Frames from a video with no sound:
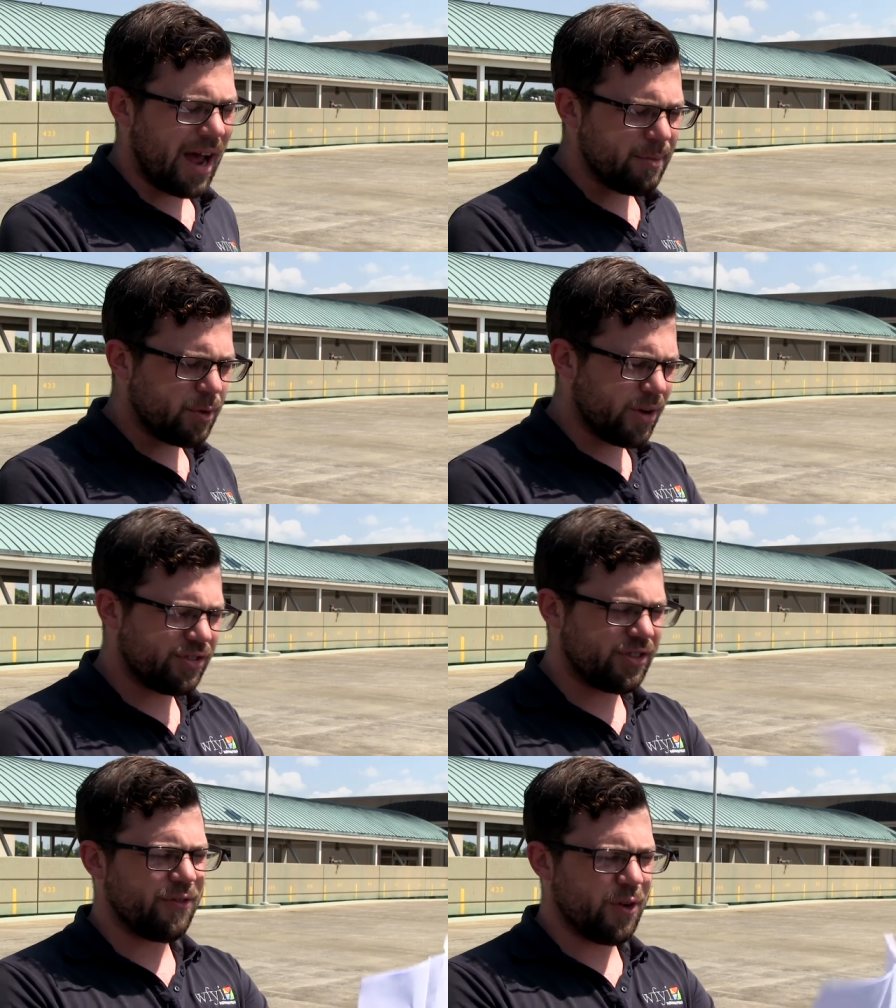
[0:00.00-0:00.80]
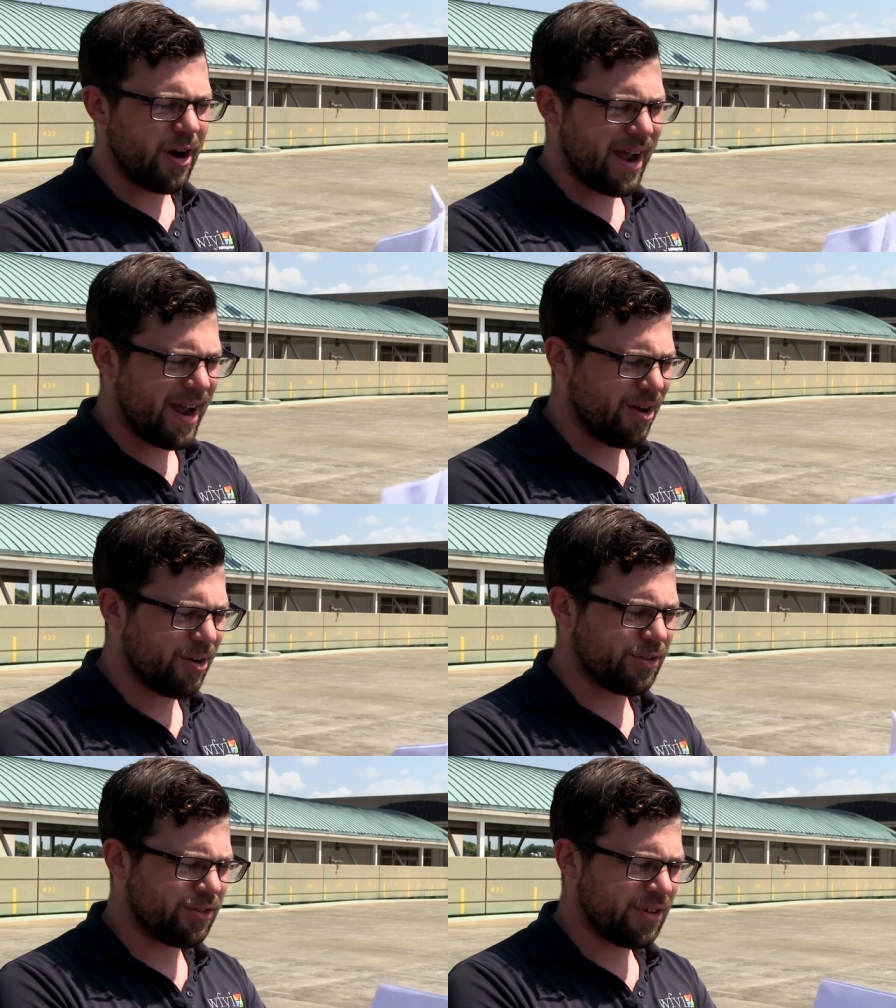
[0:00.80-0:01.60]
I'm Christopher
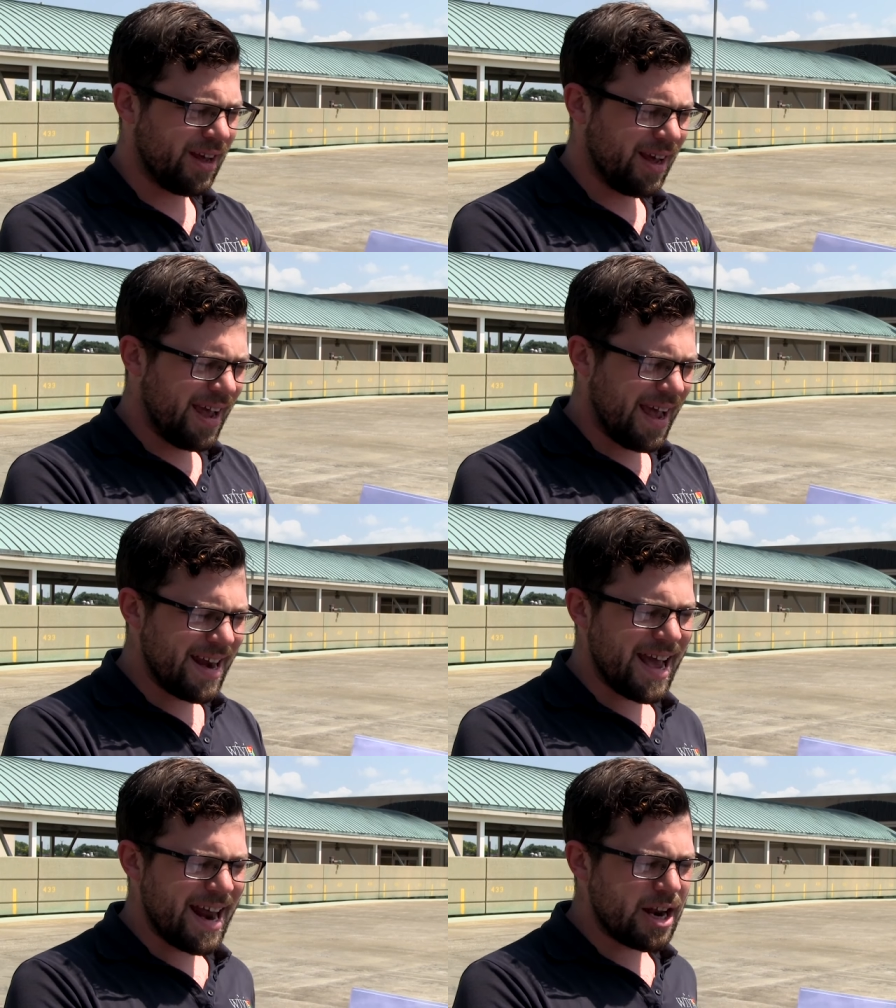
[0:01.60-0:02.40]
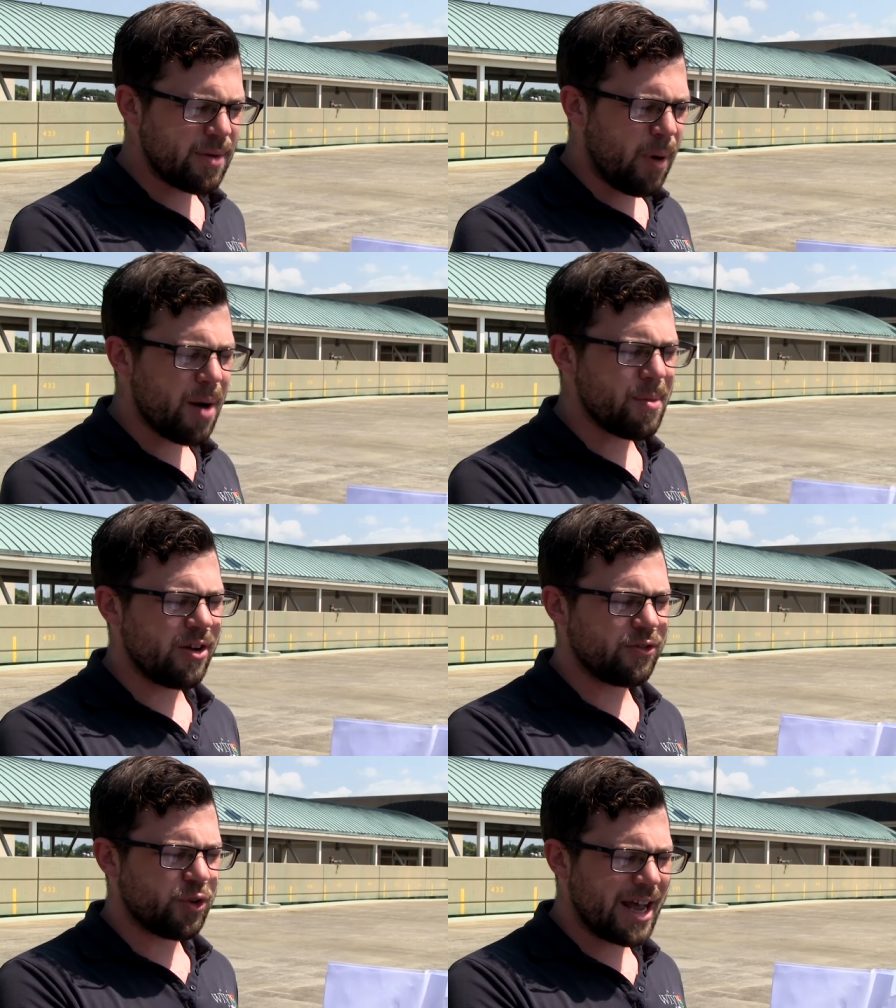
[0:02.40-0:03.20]
Ayers. Indiana
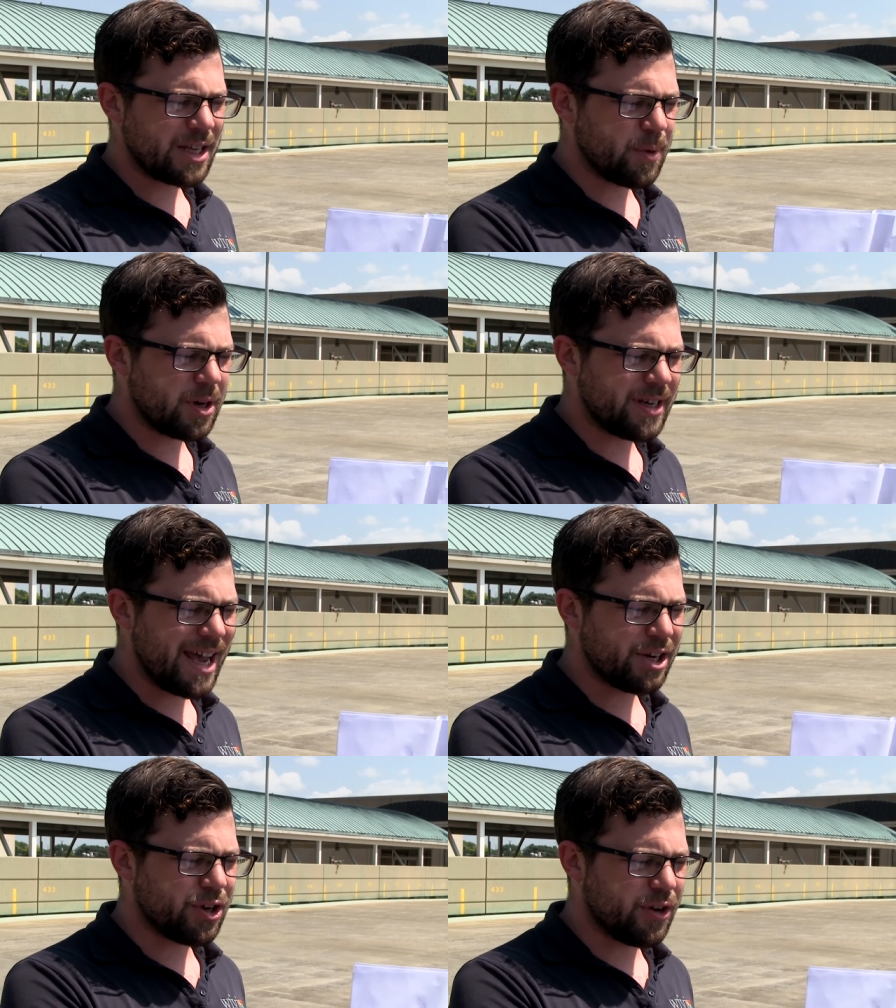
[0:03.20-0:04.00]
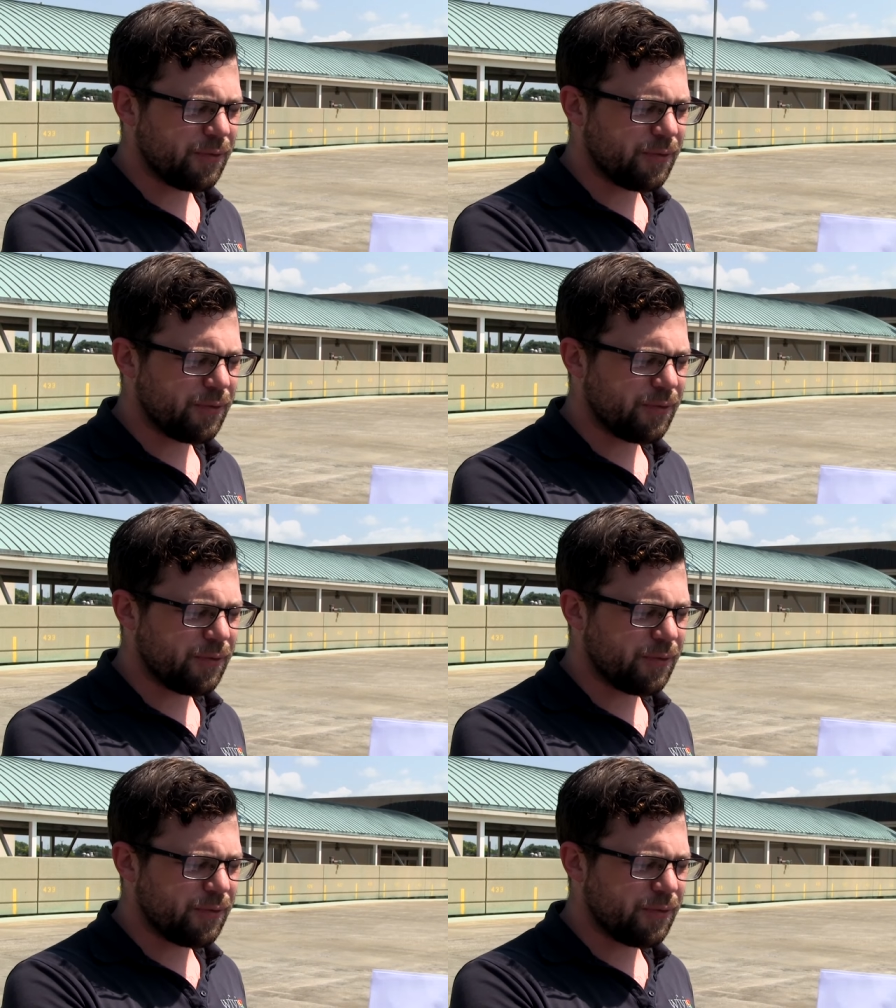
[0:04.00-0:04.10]
Department of Transportation